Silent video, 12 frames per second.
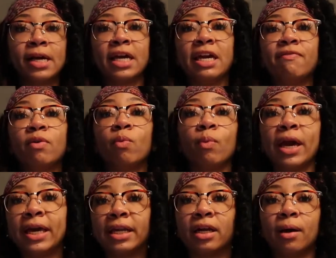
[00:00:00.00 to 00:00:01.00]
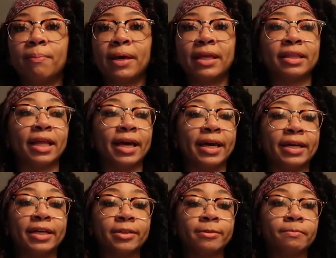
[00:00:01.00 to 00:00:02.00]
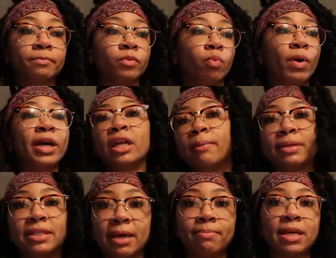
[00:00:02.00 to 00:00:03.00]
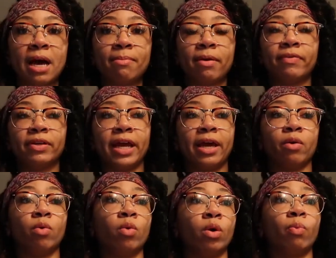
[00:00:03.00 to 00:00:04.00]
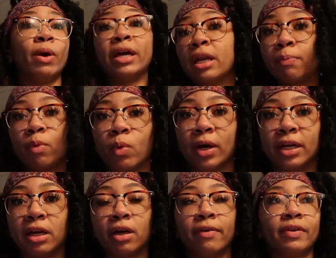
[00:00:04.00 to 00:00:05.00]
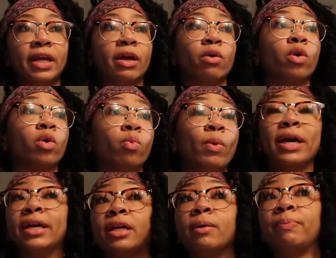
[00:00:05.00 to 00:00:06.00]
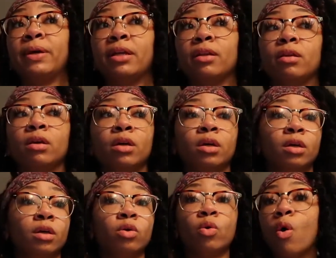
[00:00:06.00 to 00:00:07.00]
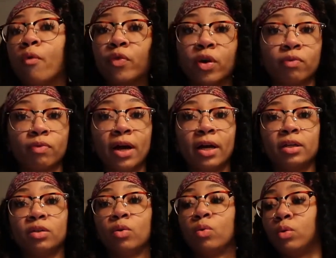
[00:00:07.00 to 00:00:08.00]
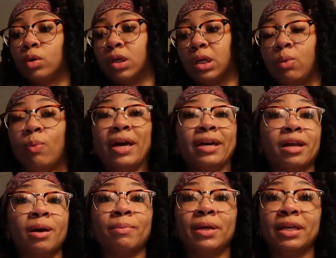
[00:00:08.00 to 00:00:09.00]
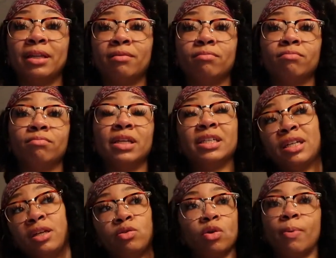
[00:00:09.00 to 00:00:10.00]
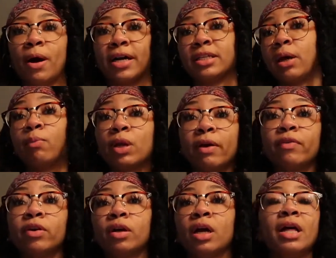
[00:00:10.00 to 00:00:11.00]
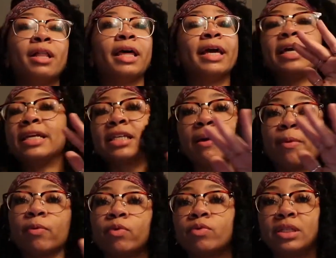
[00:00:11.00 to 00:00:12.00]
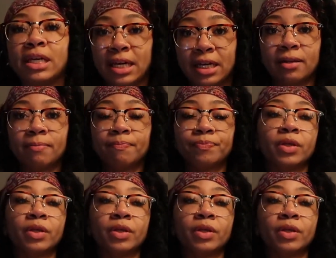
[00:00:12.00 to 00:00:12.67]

Even waking up and like waking up the same time every day or waking up and working out every day or waking up and going for a run or waking up and listening to a podcast like whatever like any type of routine